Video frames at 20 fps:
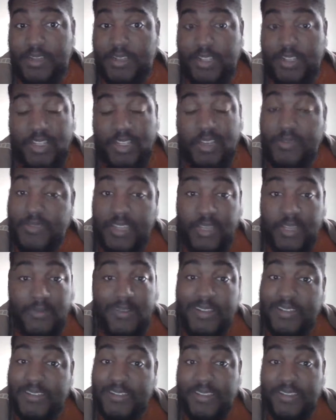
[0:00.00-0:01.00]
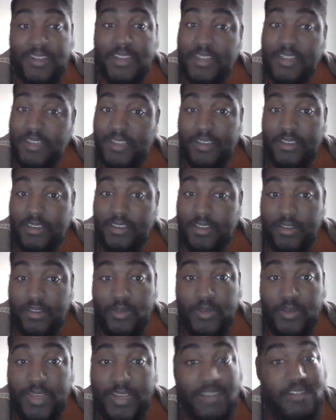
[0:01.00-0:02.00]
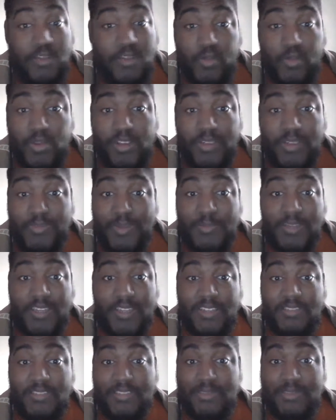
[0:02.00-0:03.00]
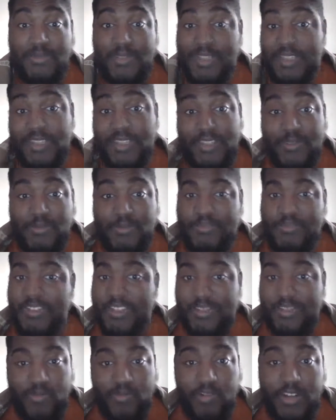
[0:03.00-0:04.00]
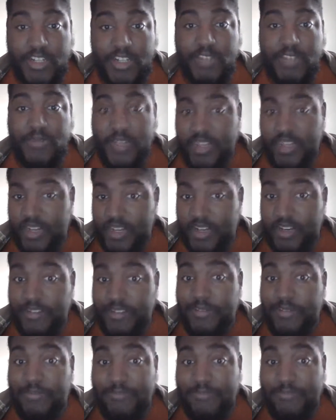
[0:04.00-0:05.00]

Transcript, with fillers: Chiefs defense, you guys the real MVPs. You did you did what you needed to do.